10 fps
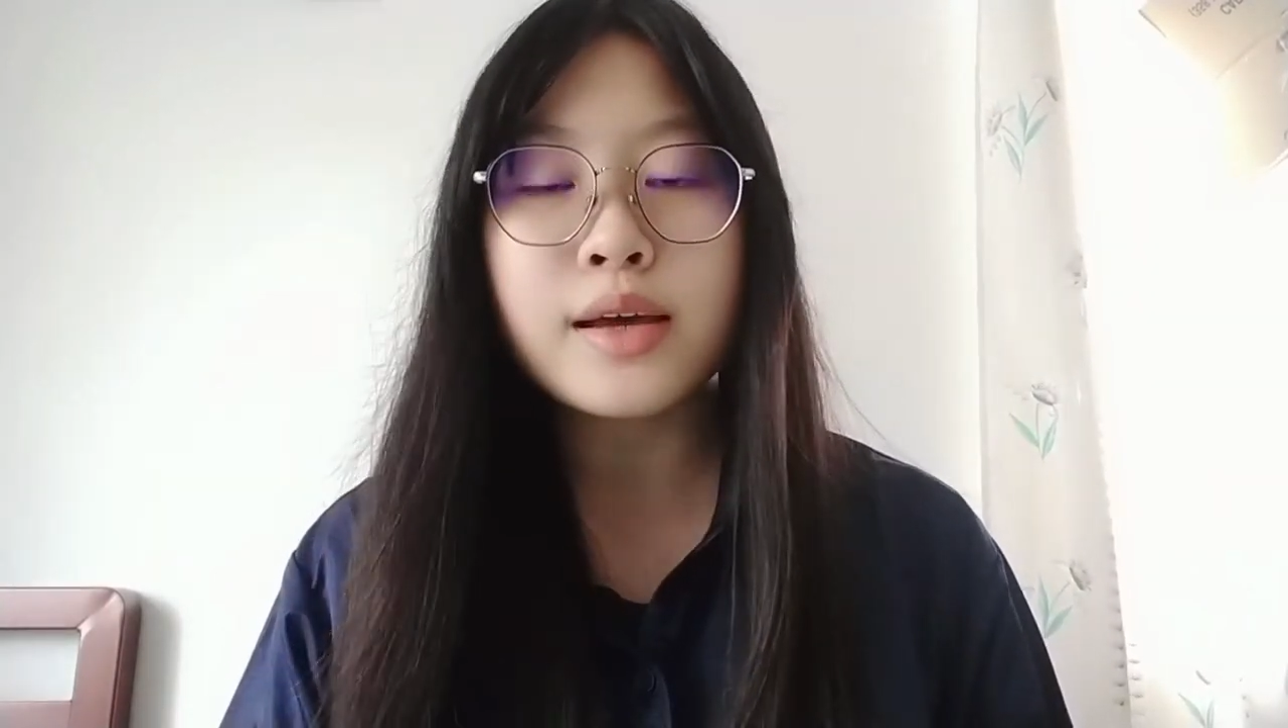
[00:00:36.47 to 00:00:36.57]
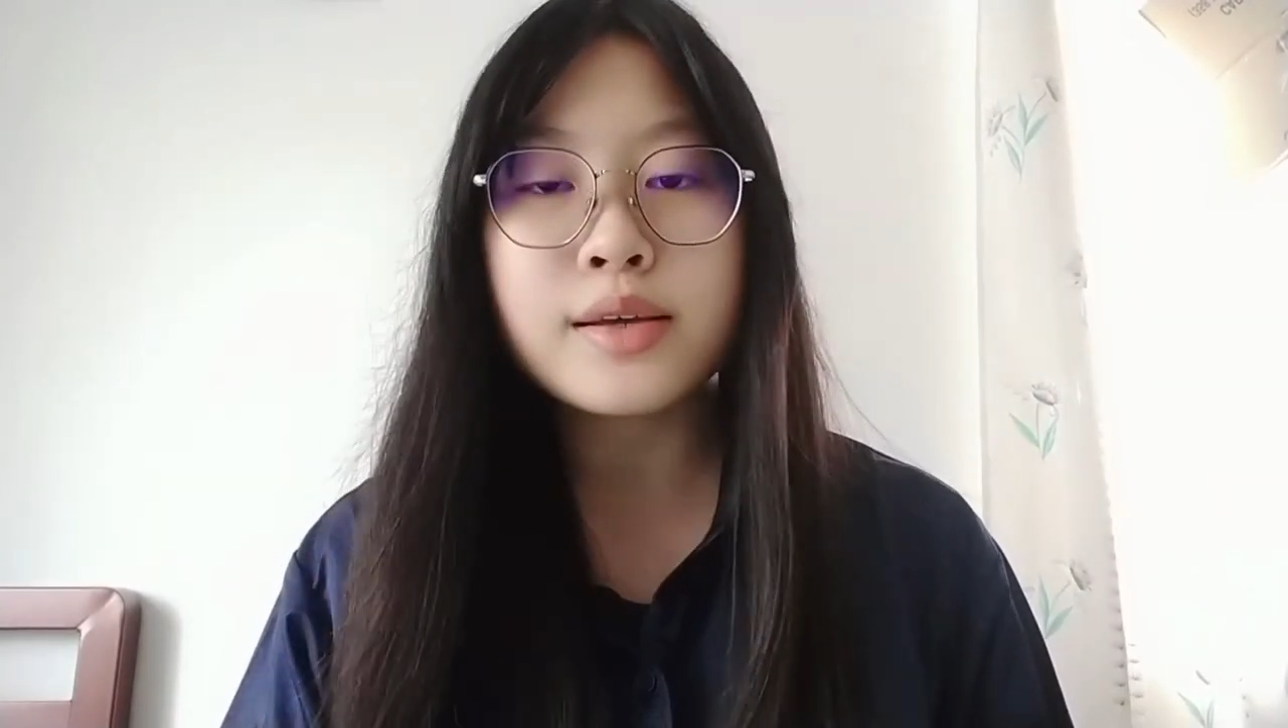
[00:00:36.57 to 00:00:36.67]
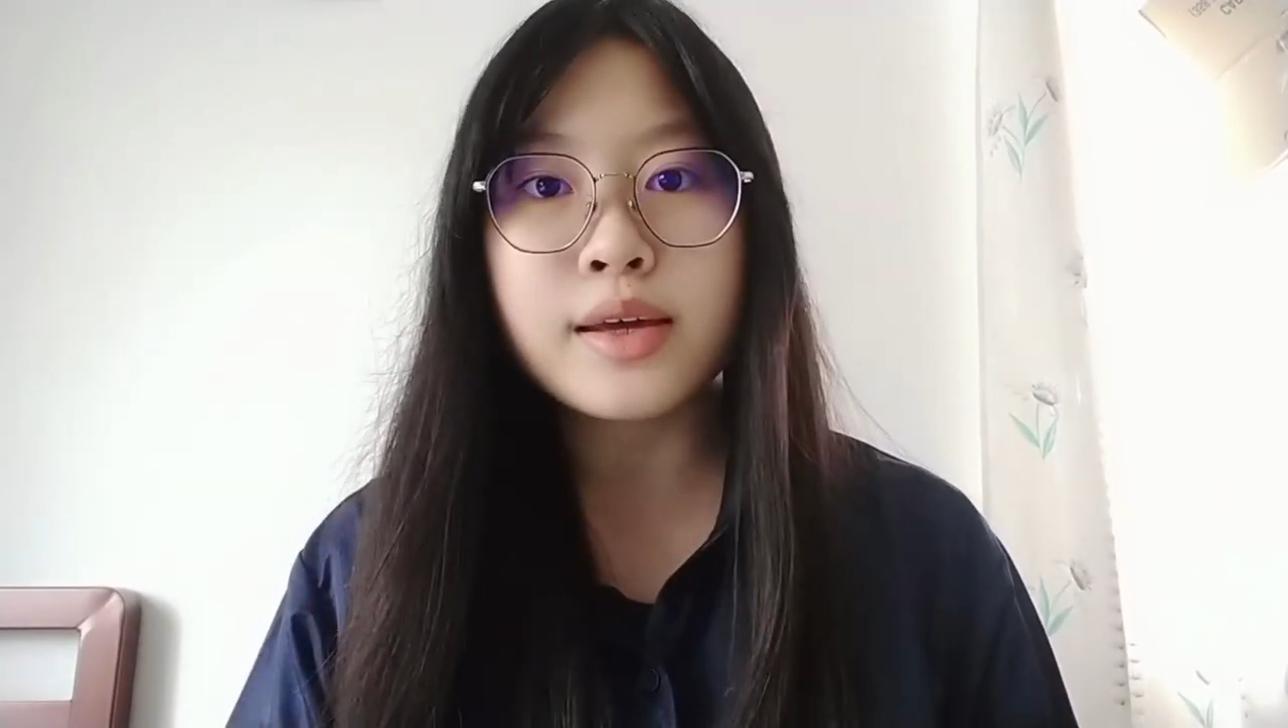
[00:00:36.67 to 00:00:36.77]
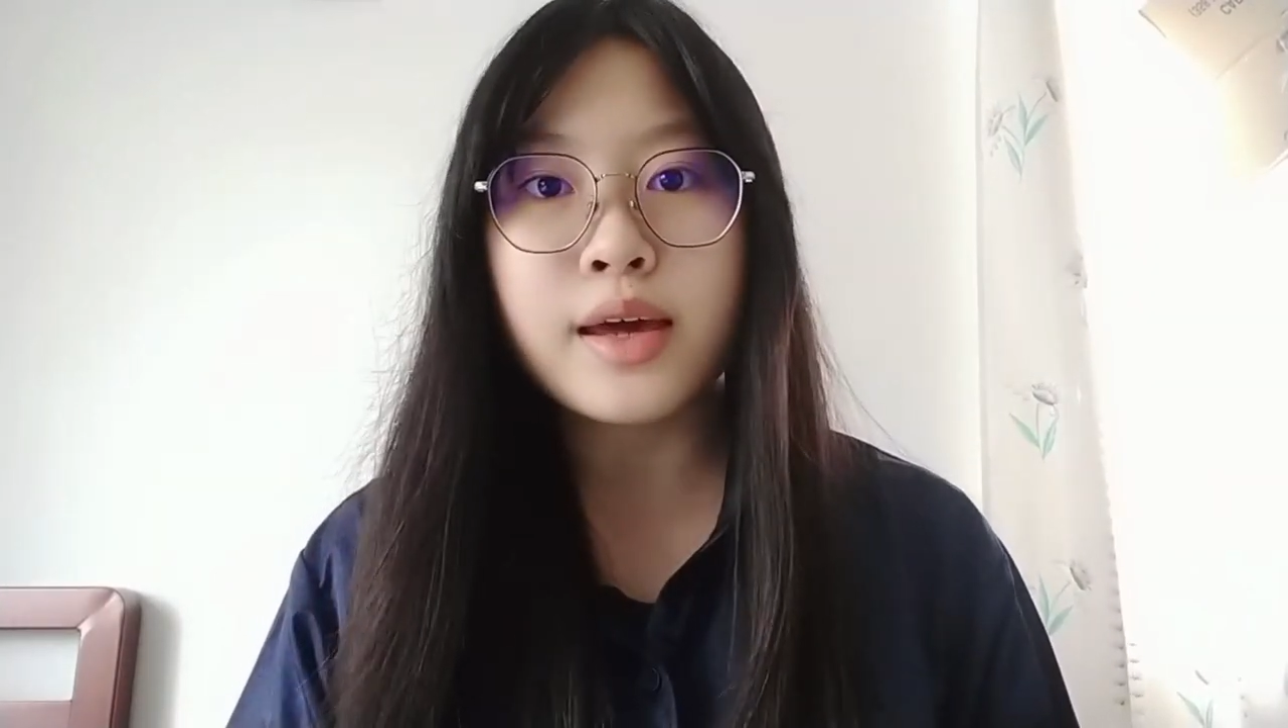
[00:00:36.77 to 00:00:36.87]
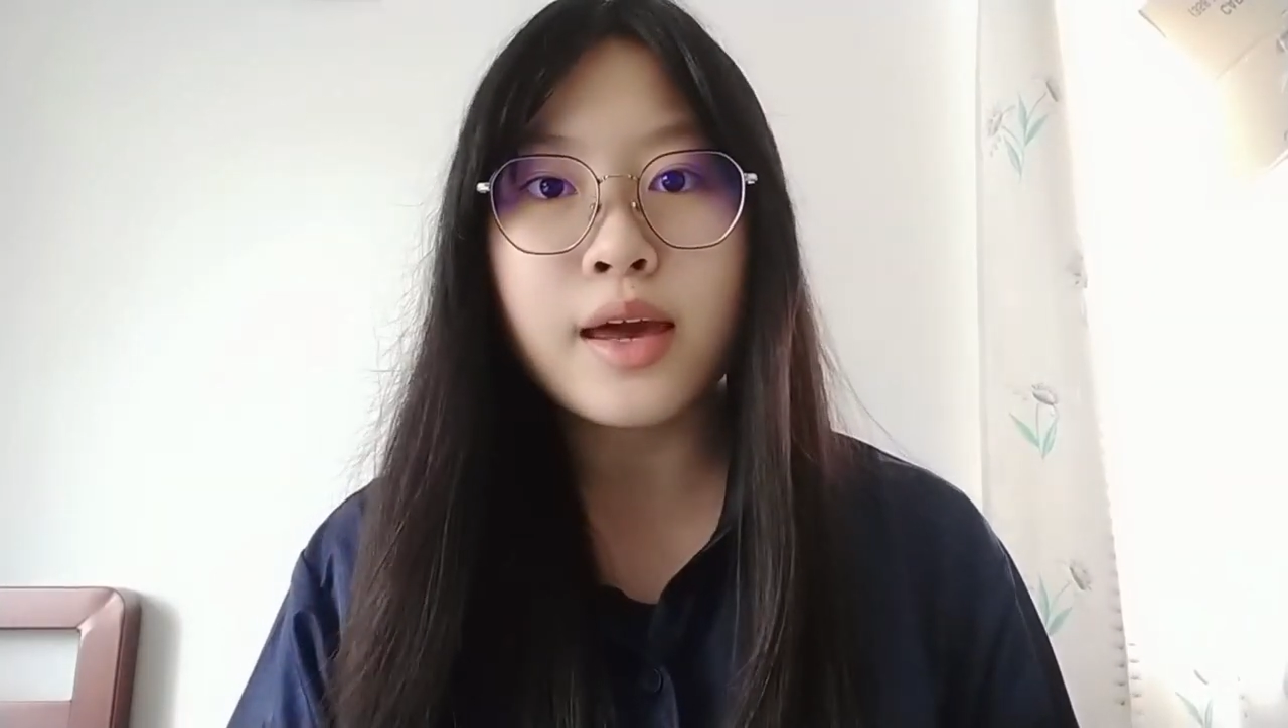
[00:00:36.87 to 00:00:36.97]

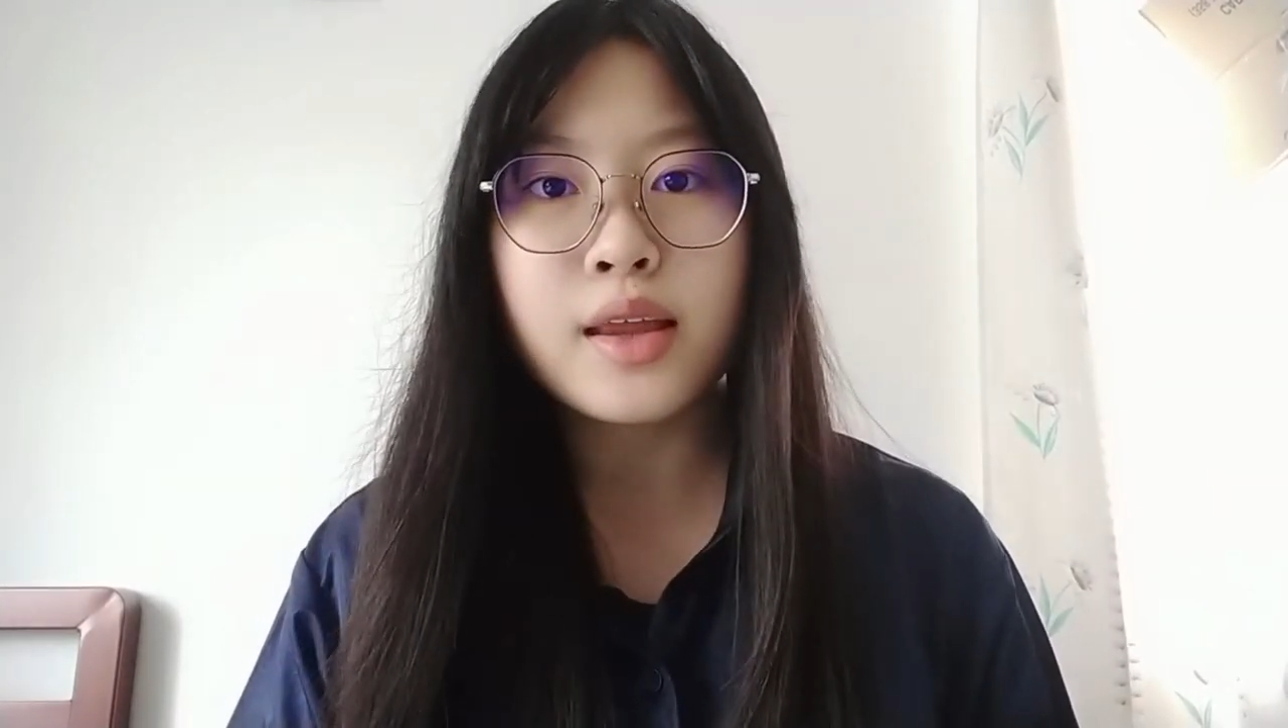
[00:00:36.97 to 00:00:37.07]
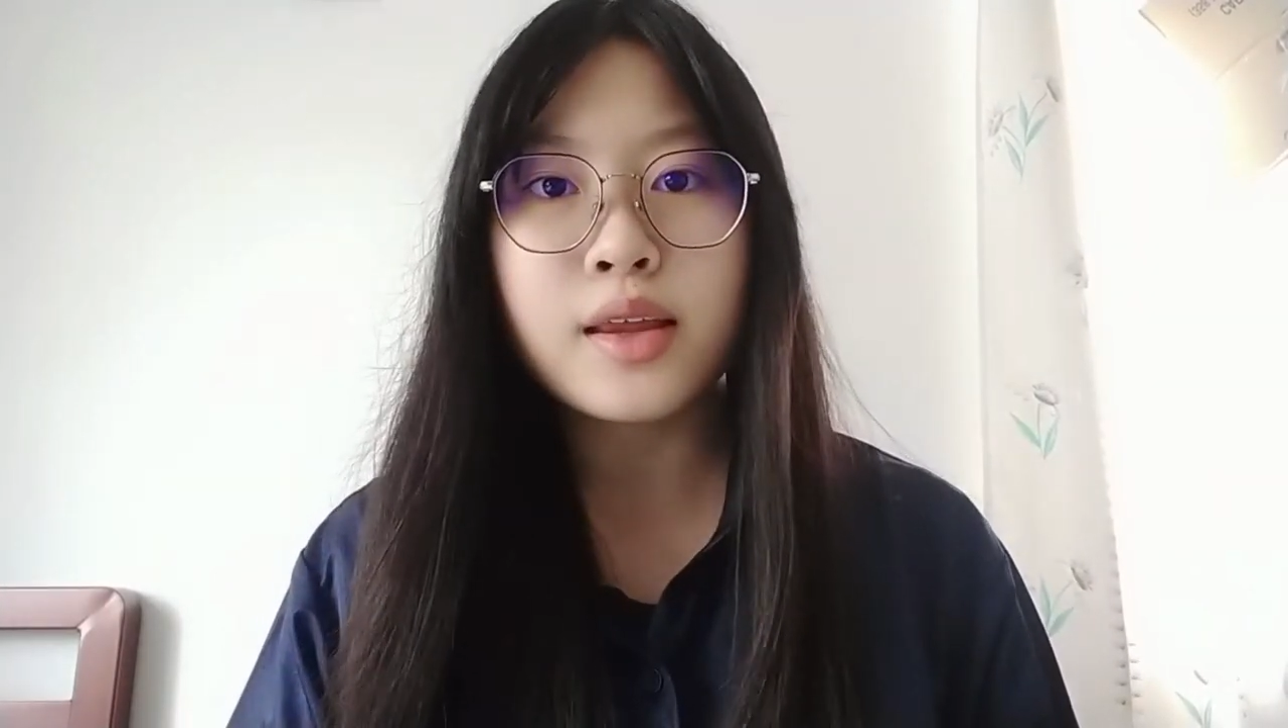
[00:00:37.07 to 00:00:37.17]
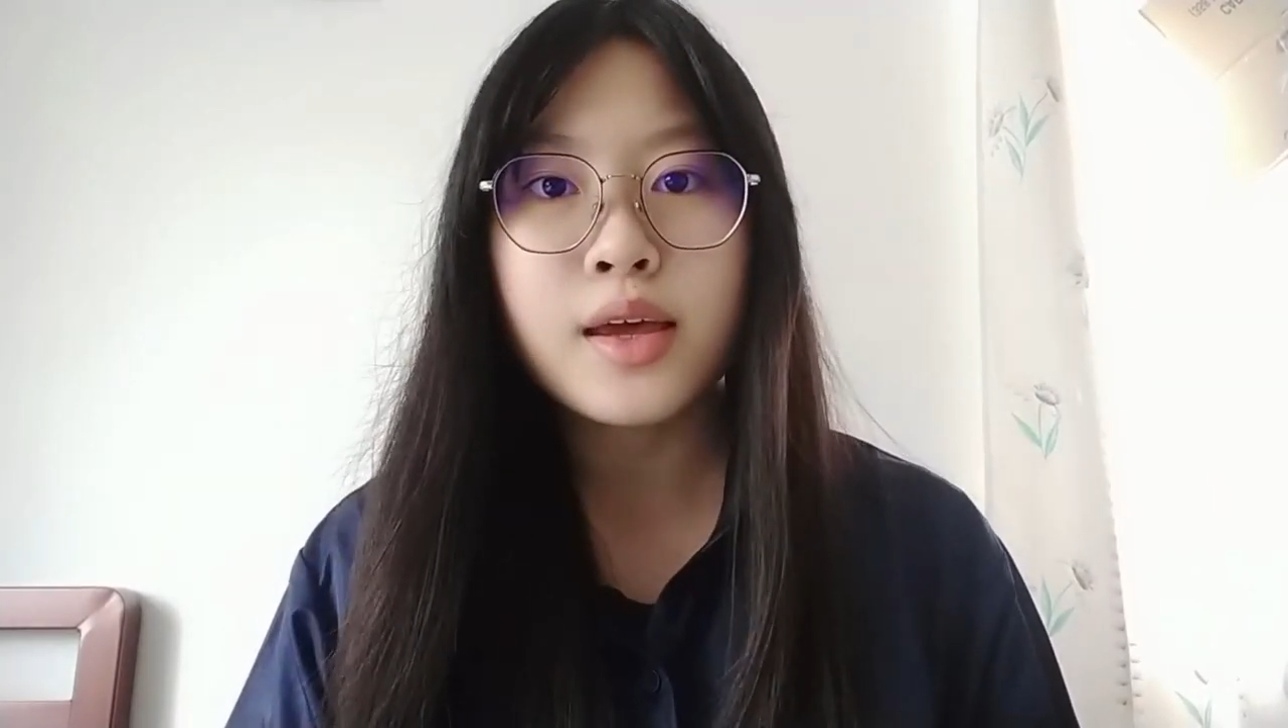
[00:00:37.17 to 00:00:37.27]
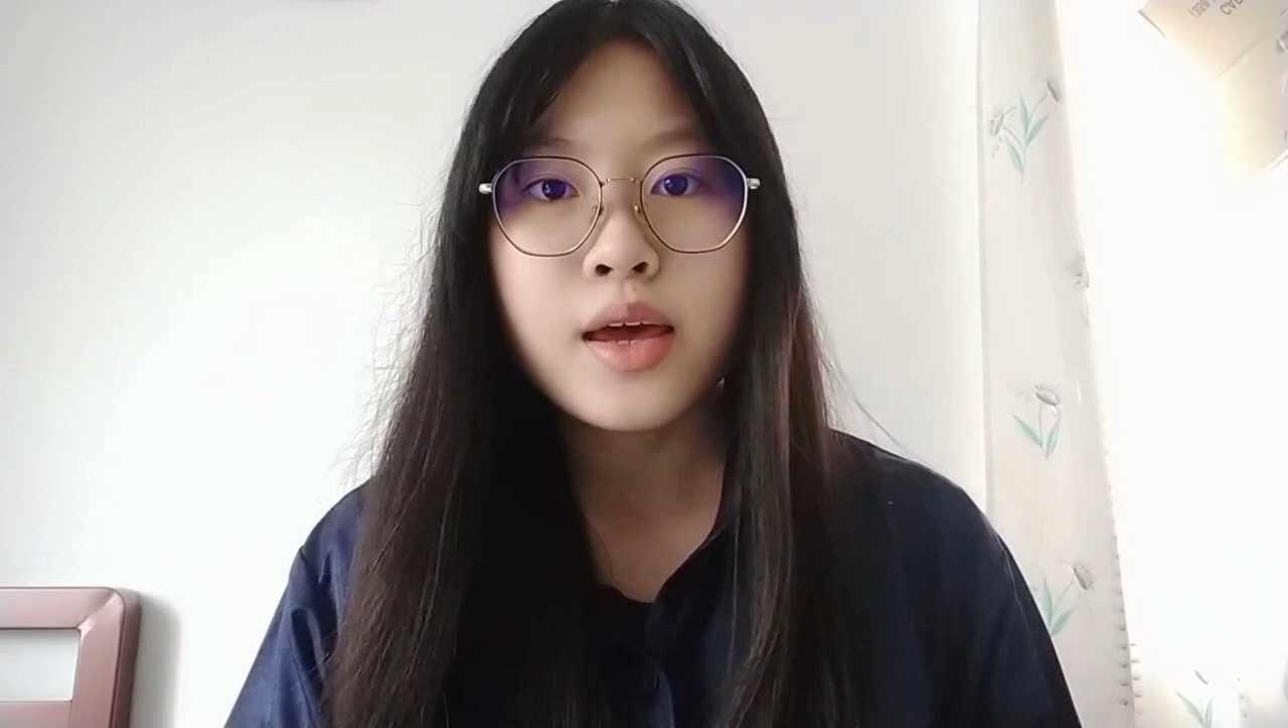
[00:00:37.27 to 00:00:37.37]
last decade.